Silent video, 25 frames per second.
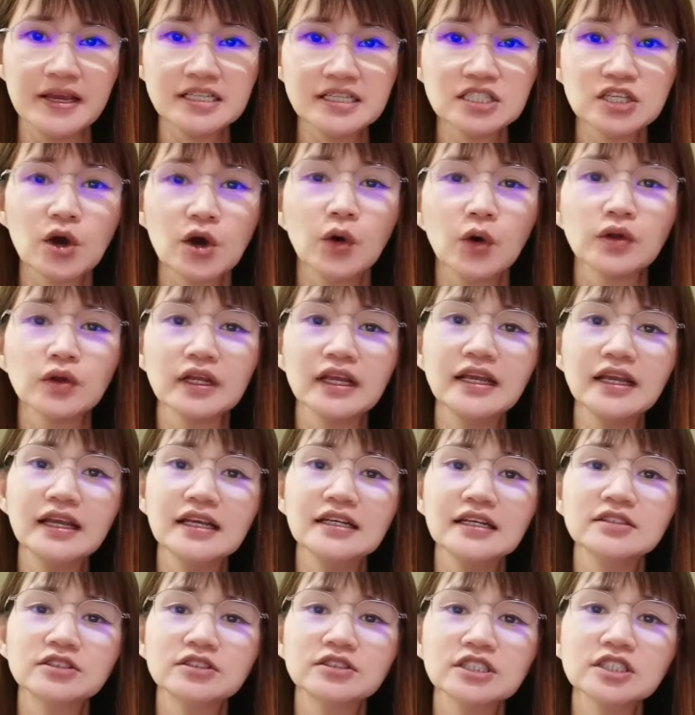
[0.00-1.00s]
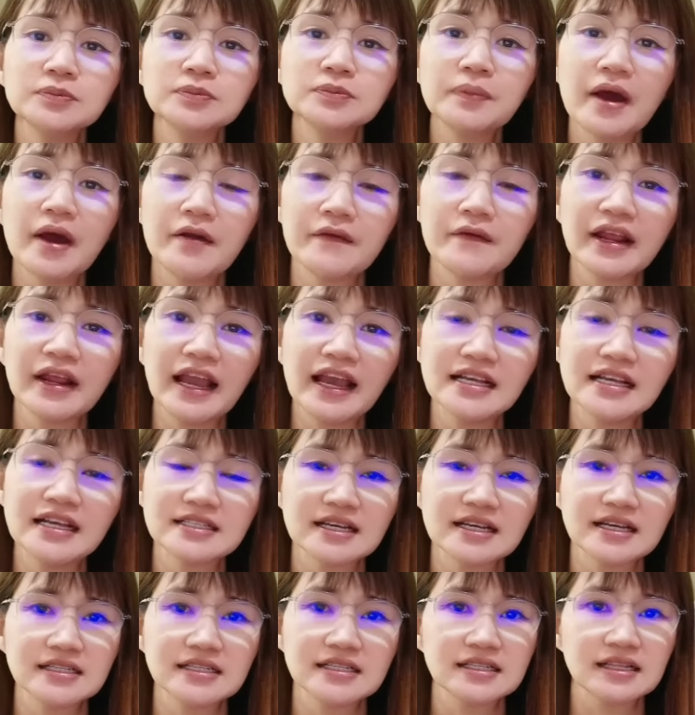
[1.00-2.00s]
makes holding interest-bearing
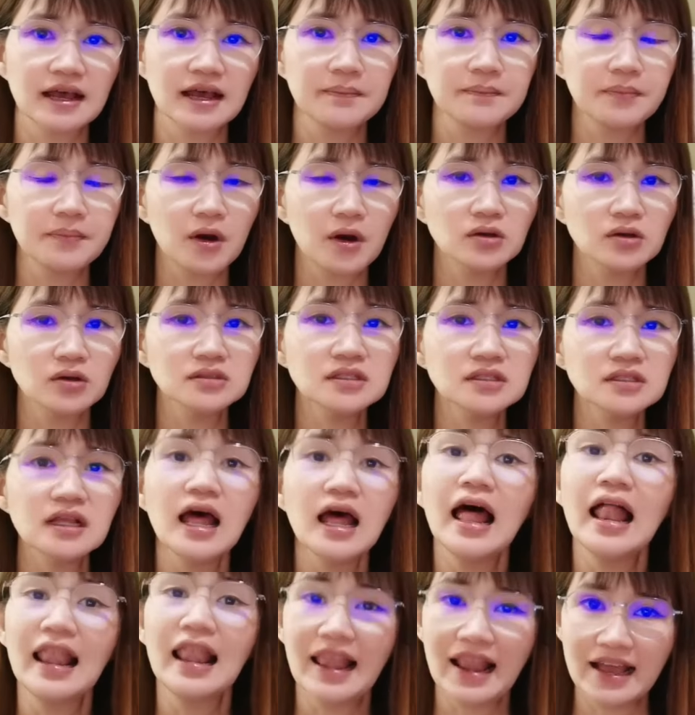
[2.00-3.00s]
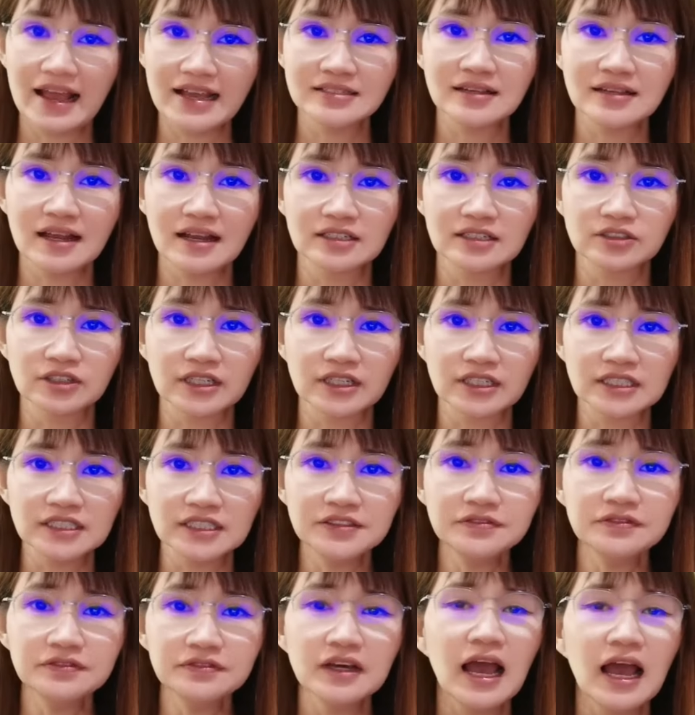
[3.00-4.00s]
assets like bonds less
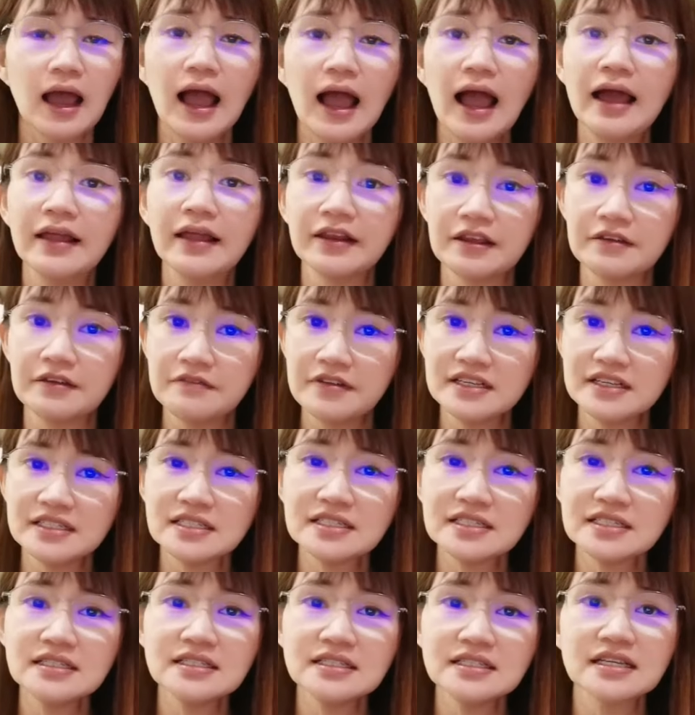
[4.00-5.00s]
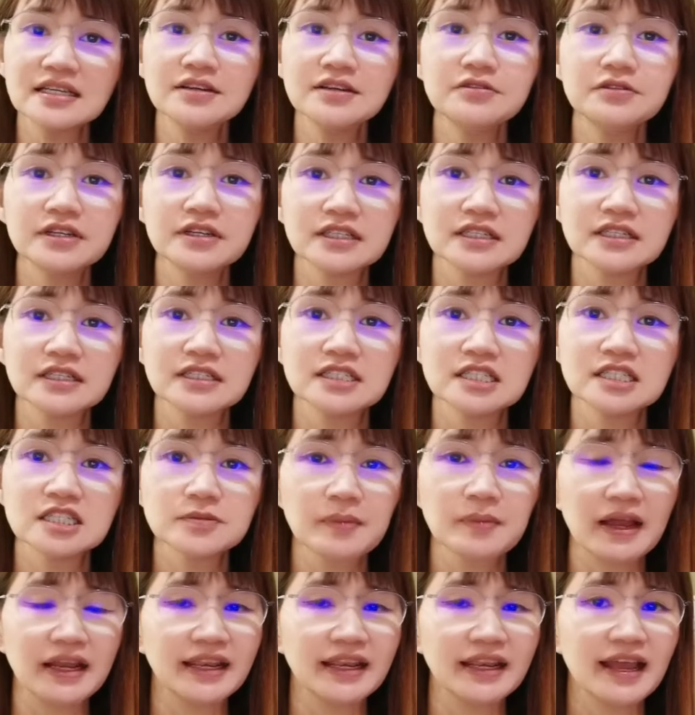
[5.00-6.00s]
attractive, and investors seeking
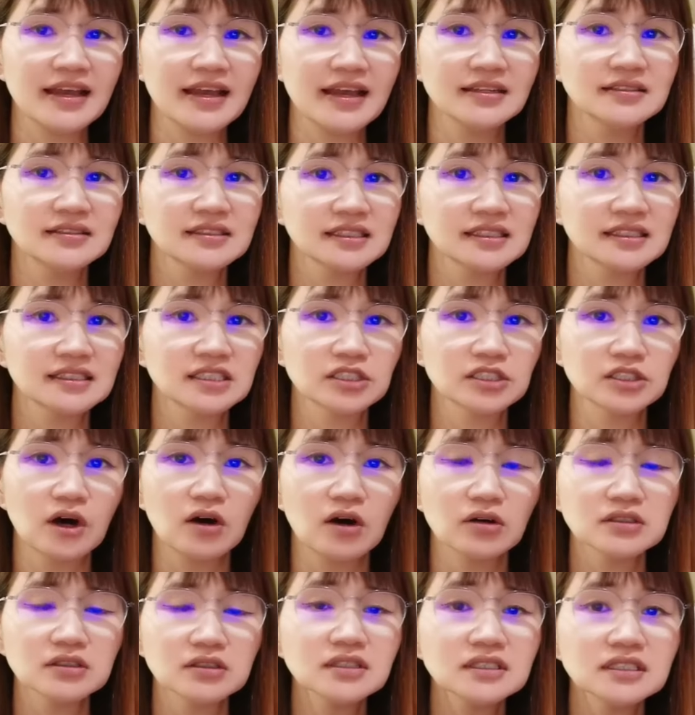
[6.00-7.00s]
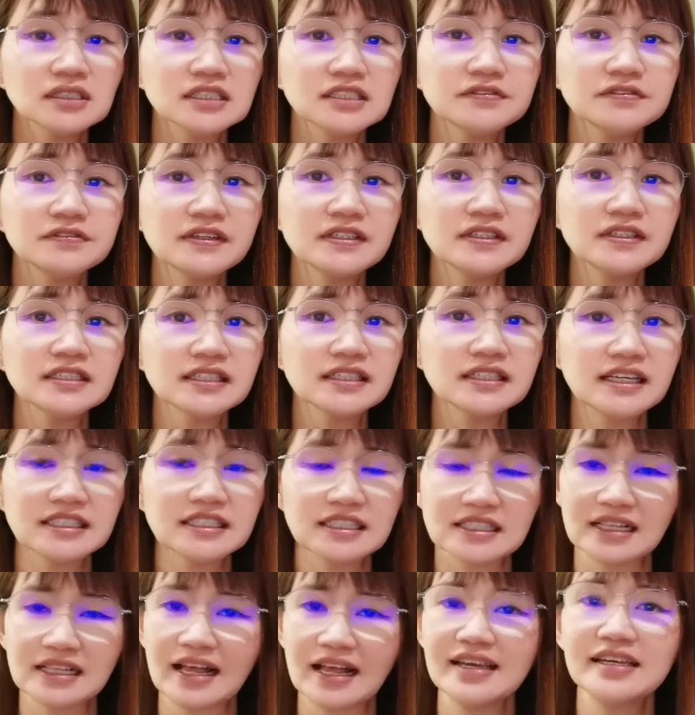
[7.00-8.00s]
returns might then turn to alternative
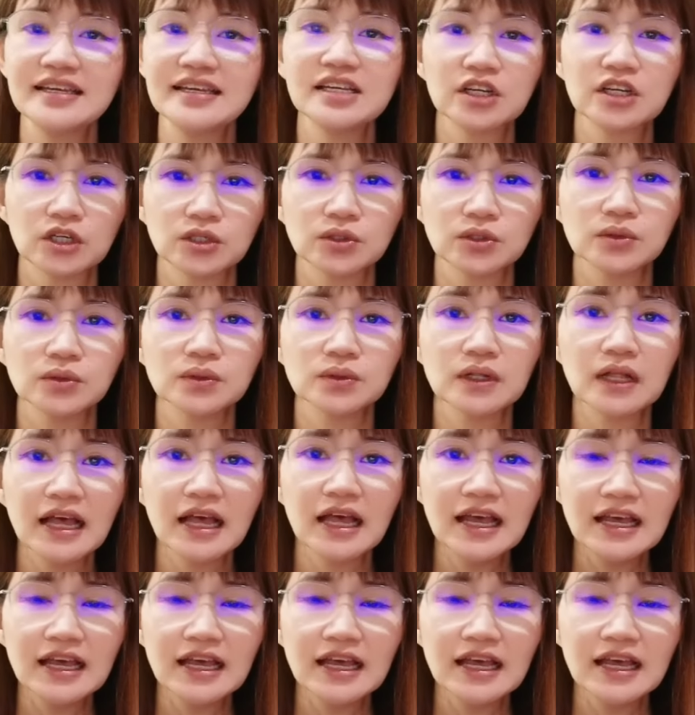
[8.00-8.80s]
assets like gold.